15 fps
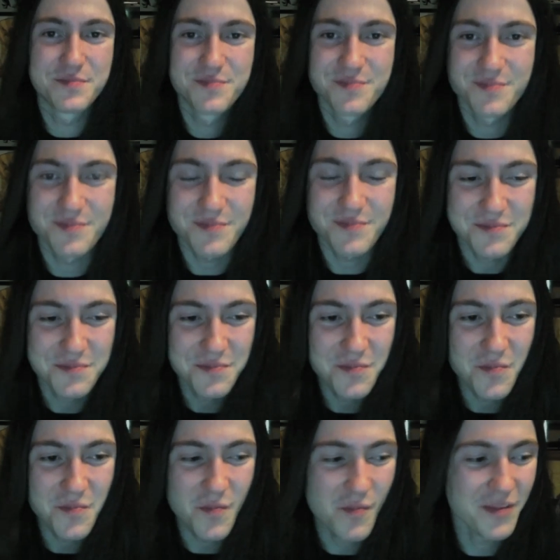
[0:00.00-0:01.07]
Google
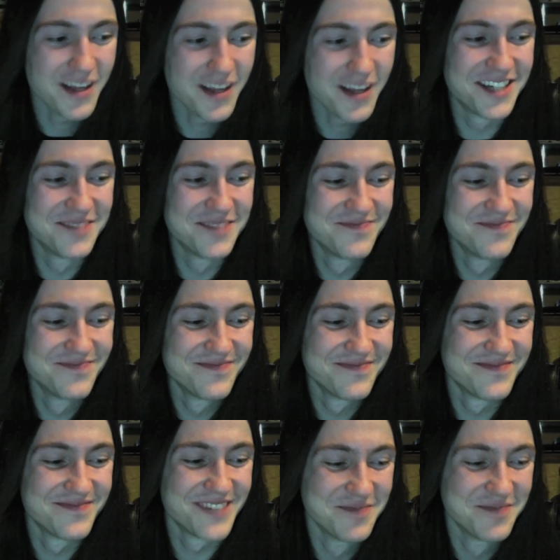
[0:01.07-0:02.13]
Hangout thing
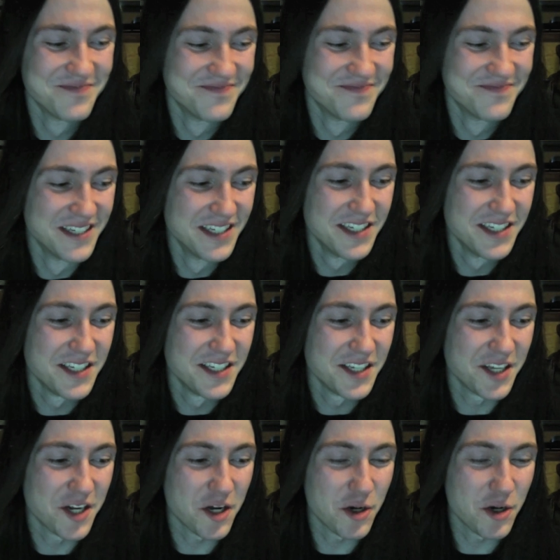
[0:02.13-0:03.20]
that we did
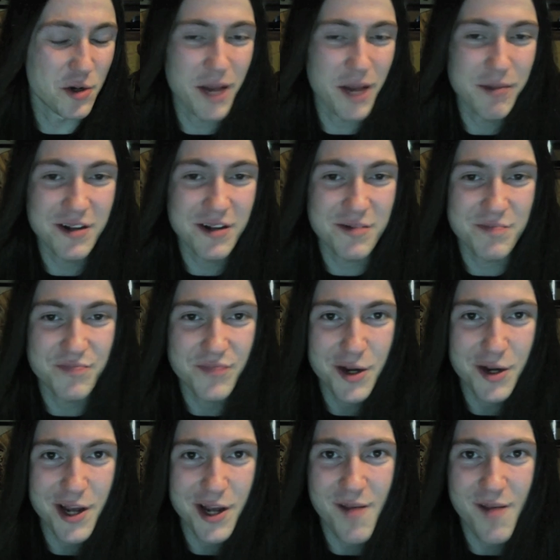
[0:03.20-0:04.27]
earlier, and that was cool,
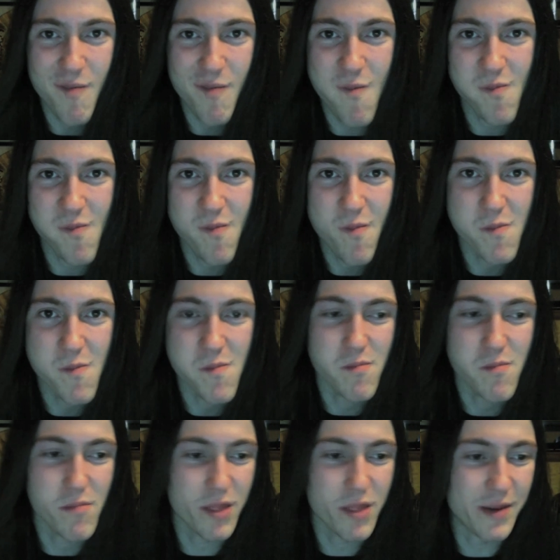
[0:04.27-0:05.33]
there will be a new
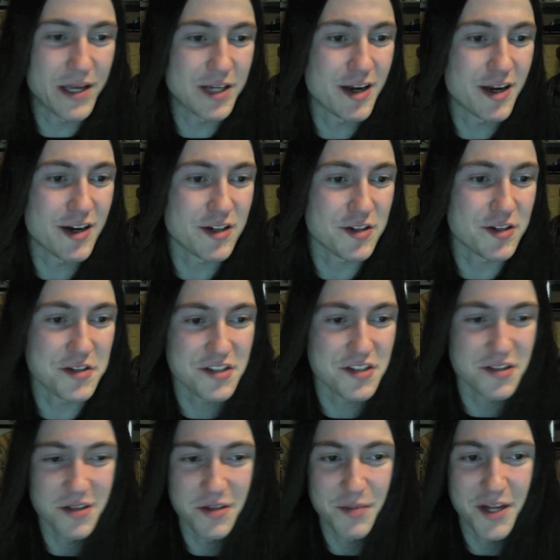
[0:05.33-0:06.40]
one sometime around
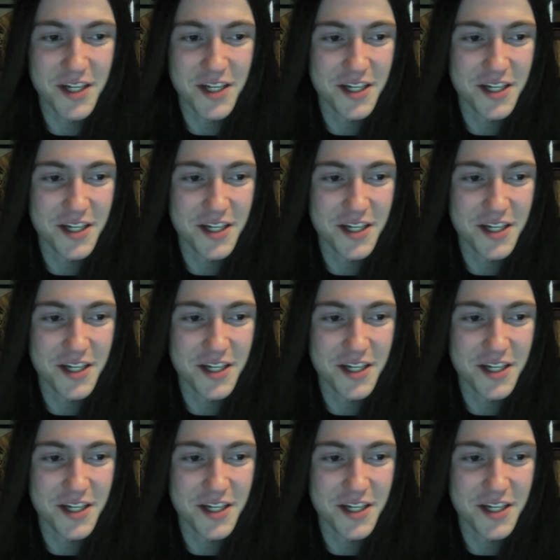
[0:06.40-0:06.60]
the beginning of